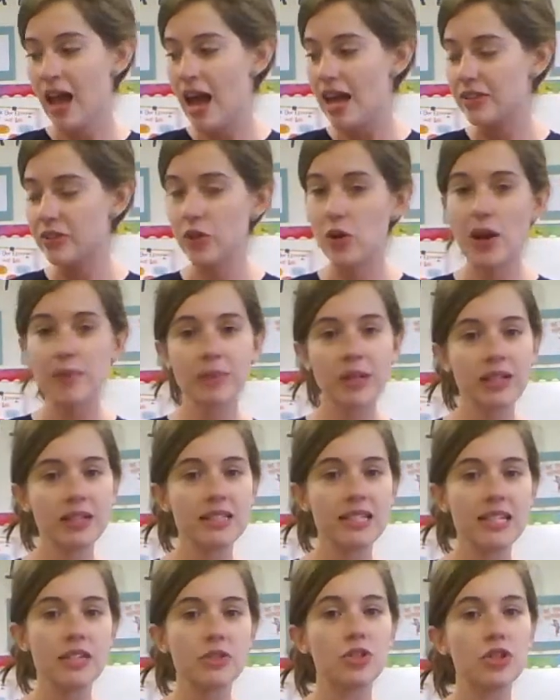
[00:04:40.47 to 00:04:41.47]
So I'm going
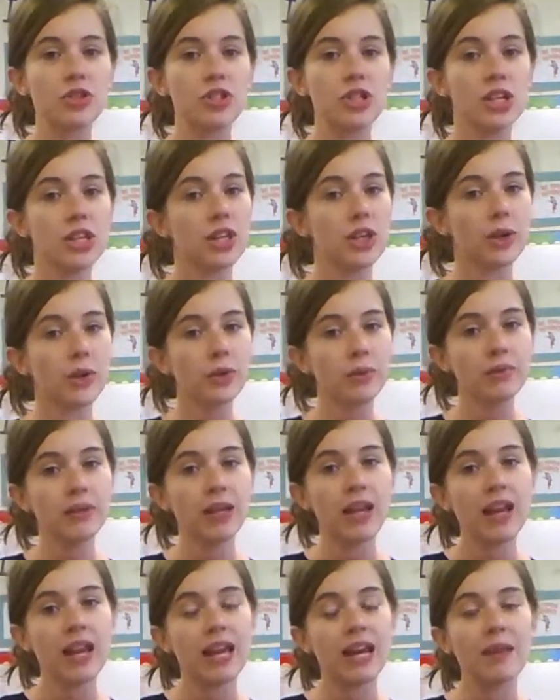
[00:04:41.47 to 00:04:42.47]
to teach it to you,
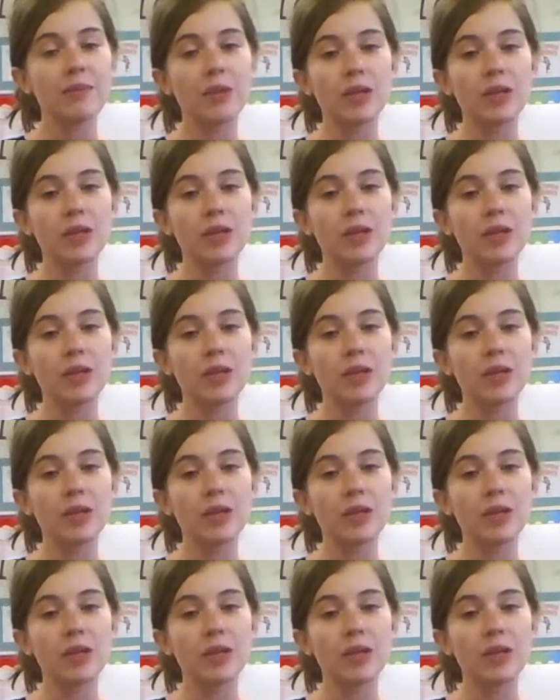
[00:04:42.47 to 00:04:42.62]
and